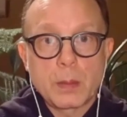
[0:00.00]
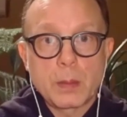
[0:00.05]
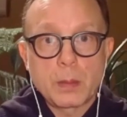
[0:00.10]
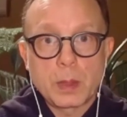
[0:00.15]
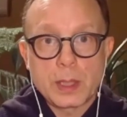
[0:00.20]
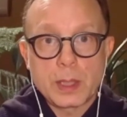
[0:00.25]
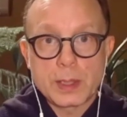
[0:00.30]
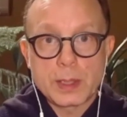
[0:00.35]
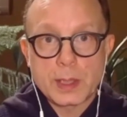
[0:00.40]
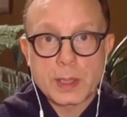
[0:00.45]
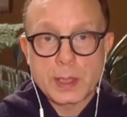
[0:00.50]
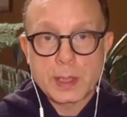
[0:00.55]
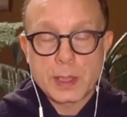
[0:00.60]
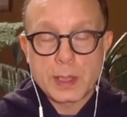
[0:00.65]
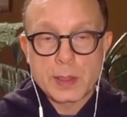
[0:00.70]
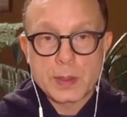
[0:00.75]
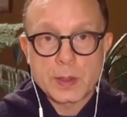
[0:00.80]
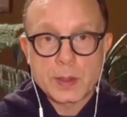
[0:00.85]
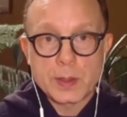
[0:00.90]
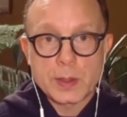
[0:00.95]

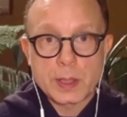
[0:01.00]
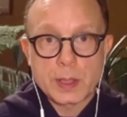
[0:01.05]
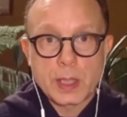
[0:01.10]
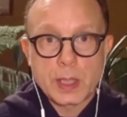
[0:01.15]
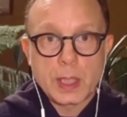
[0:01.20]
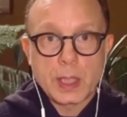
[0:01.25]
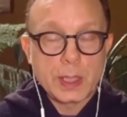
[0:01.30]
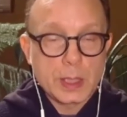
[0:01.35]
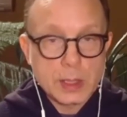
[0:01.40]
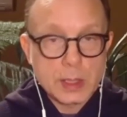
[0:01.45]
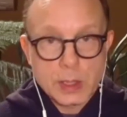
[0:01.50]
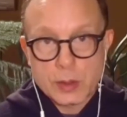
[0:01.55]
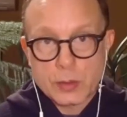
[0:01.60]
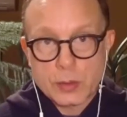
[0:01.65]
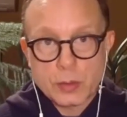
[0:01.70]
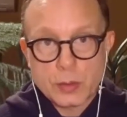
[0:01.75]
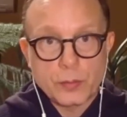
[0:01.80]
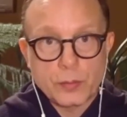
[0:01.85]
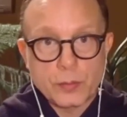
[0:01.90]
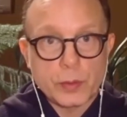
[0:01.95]
pleasantness. And this is
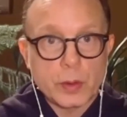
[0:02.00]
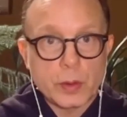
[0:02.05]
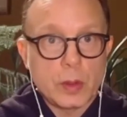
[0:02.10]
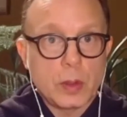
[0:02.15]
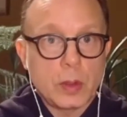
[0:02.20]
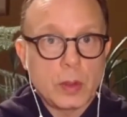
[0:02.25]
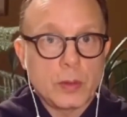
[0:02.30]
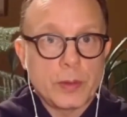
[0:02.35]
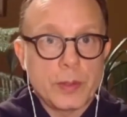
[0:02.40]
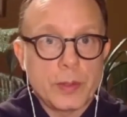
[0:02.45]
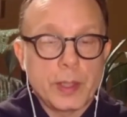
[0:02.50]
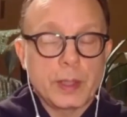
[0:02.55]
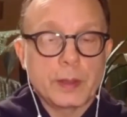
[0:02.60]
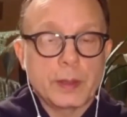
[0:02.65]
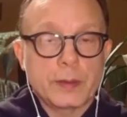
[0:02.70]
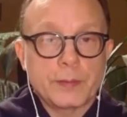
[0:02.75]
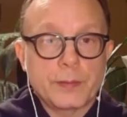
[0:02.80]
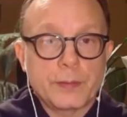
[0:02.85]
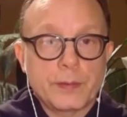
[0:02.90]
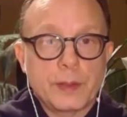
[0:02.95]
true for all the
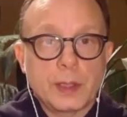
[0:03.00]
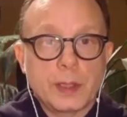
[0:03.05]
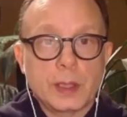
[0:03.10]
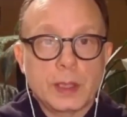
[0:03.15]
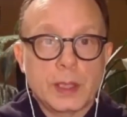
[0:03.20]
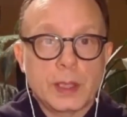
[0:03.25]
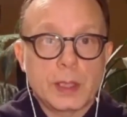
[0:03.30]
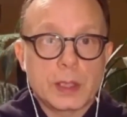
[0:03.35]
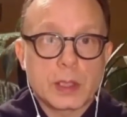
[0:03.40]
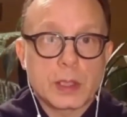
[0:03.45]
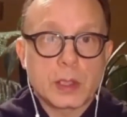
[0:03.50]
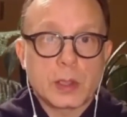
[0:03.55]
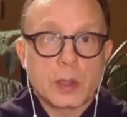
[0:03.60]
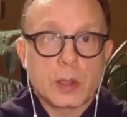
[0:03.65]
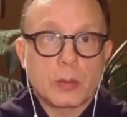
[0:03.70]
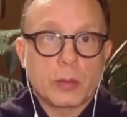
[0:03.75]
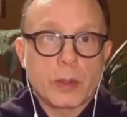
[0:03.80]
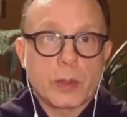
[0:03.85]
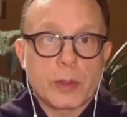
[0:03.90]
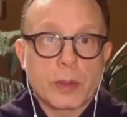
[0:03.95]
feelings, you know,
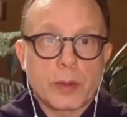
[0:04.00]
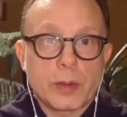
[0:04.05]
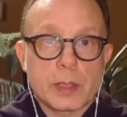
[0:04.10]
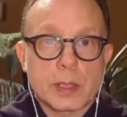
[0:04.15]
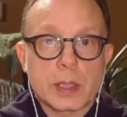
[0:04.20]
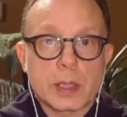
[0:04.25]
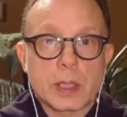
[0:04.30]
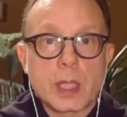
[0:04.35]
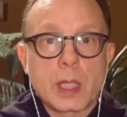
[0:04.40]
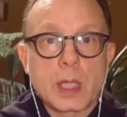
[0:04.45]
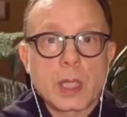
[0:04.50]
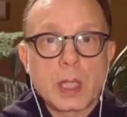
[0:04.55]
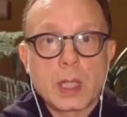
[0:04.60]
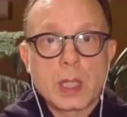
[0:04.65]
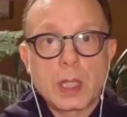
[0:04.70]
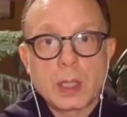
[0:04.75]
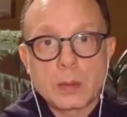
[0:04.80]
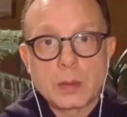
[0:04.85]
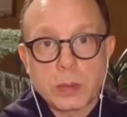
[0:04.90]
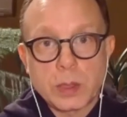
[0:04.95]
whether it's
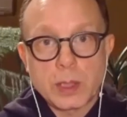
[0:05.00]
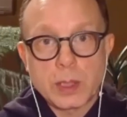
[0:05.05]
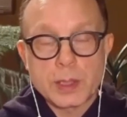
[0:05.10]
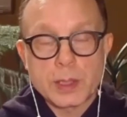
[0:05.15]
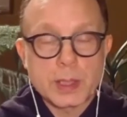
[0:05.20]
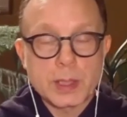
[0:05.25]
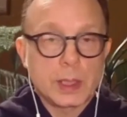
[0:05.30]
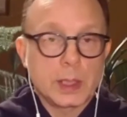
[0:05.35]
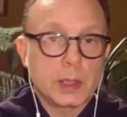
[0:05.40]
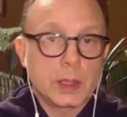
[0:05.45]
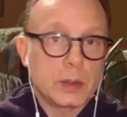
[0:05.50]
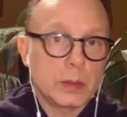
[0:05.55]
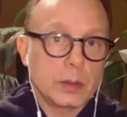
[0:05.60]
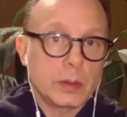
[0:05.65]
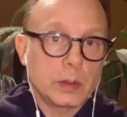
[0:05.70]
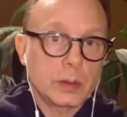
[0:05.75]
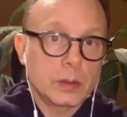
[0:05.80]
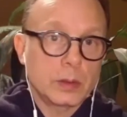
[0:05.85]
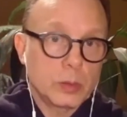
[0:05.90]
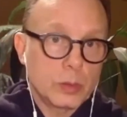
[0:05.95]
unpleasant
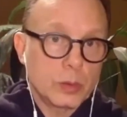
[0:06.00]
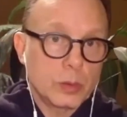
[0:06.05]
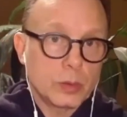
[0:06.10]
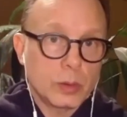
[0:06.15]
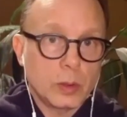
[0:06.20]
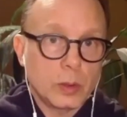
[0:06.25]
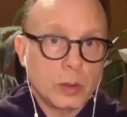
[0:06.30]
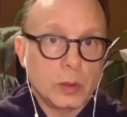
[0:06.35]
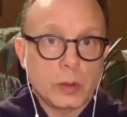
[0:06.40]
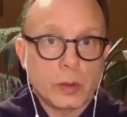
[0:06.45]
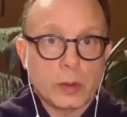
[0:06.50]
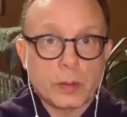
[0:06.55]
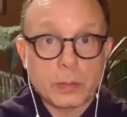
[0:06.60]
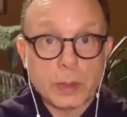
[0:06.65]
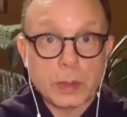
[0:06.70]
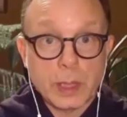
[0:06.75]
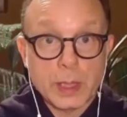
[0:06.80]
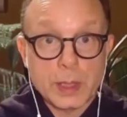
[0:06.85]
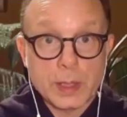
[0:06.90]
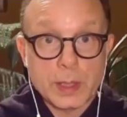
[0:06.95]
or neutral or
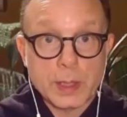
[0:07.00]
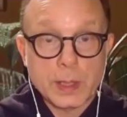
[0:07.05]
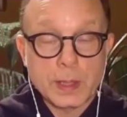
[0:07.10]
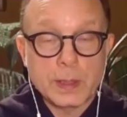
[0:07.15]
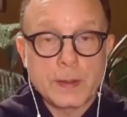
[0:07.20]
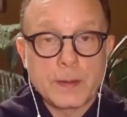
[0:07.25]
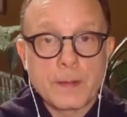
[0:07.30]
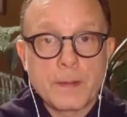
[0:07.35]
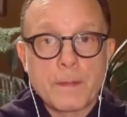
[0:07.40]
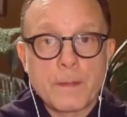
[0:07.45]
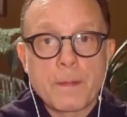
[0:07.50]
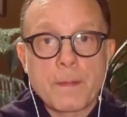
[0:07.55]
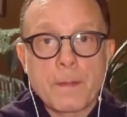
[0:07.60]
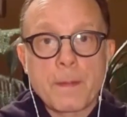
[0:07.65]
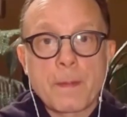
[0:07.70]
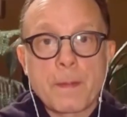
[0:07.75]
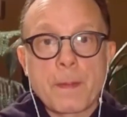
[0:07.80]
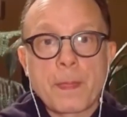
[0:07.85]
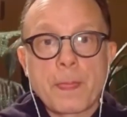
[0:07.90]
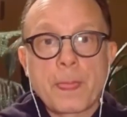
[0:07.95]
pleasant.
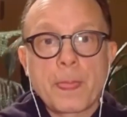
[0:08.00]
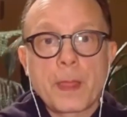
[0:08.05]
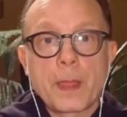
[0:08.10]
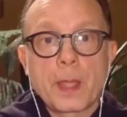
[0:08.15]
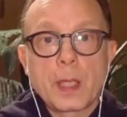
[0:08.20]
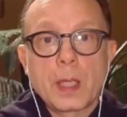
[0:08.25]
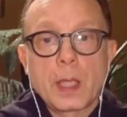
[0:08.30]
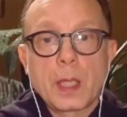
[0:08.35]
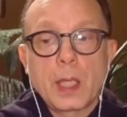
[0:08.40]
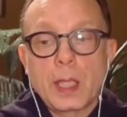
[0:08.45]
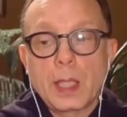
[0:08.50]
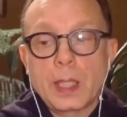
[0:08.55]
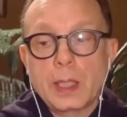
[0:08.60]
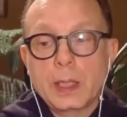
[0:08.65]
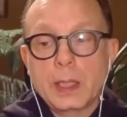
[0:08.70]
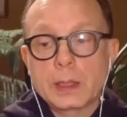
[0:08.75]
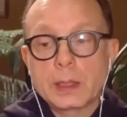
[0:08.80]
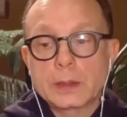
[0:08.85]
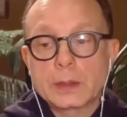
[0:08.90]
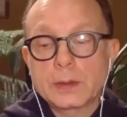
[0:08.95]
And
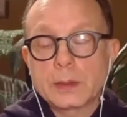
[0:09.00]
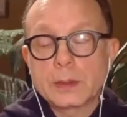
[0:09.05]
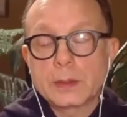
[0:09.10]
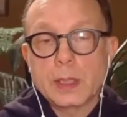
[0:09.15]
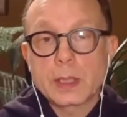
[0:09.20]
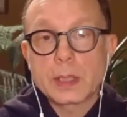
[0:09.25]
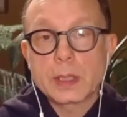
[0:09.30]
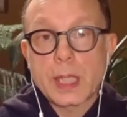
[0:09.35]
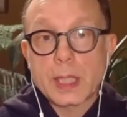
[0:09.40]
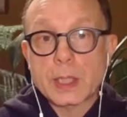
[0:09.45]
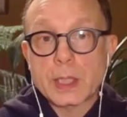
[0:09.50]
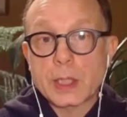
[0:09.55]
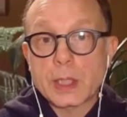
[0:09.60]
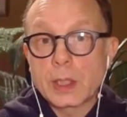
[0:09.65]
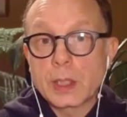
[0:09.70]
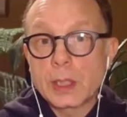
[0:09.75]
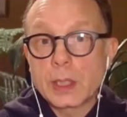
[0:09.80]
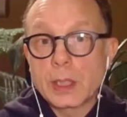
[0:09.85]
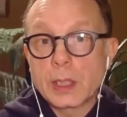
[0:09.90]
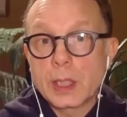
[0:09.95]
it's
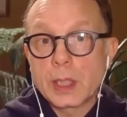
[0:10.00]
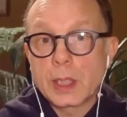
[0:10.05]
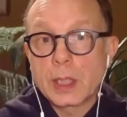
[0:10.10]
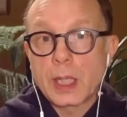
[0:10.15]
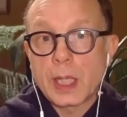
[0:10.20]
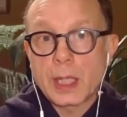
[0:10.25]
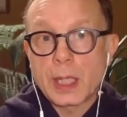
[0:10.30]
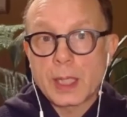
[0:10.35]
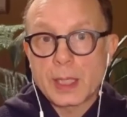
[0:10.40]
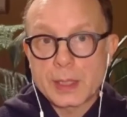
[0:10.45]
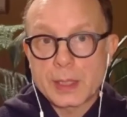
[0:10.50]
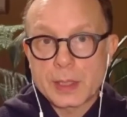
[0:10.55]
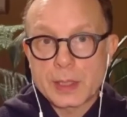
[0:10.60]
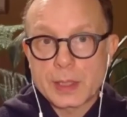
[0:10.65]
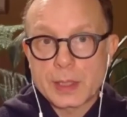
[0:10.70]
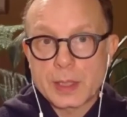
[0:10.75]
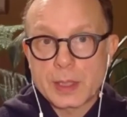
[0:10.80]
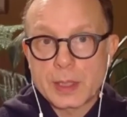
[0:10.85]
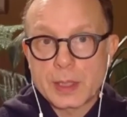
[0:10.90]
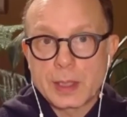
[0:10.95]
actually not
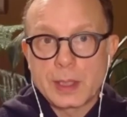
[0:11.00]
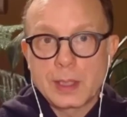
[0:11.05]
as